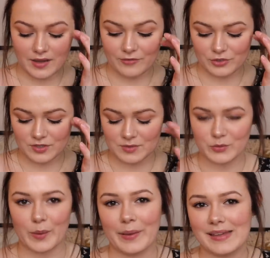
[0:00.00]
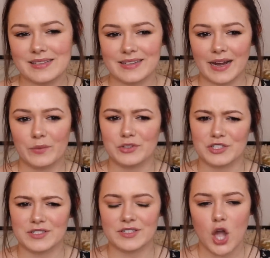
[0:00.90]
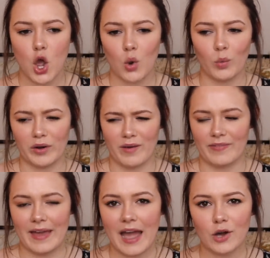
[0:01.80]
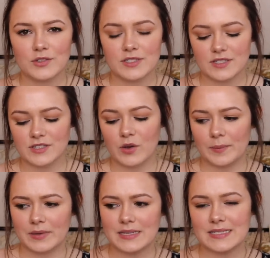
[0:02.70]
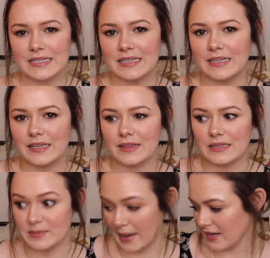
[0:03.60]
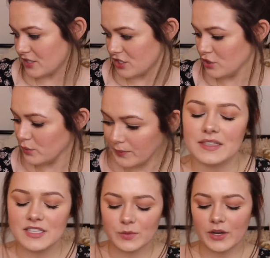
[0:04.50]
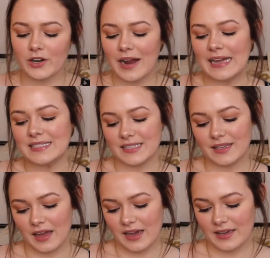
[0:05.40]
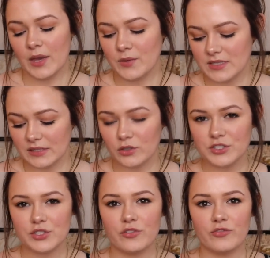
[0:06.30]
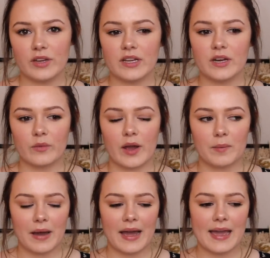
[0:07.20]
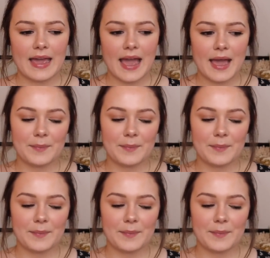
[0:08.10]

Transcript: for some sweatpants that I would just wear around the house, so I'm gonna send these back too. This sweater I did like. It was a little too fitted around my